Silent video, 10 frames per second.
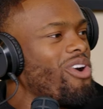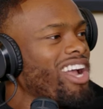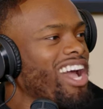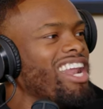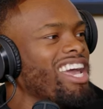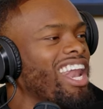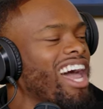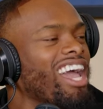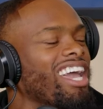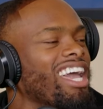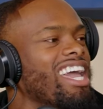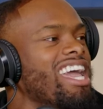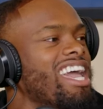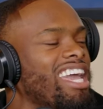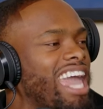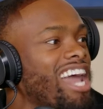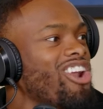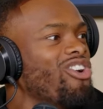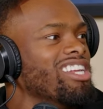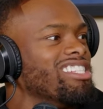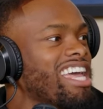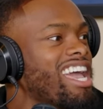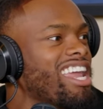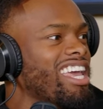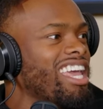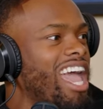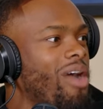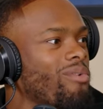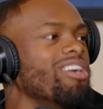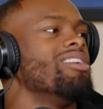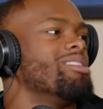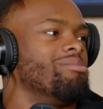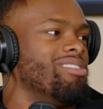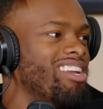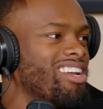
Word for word: workout in. Like, Cat don't understand that he Cat Williams.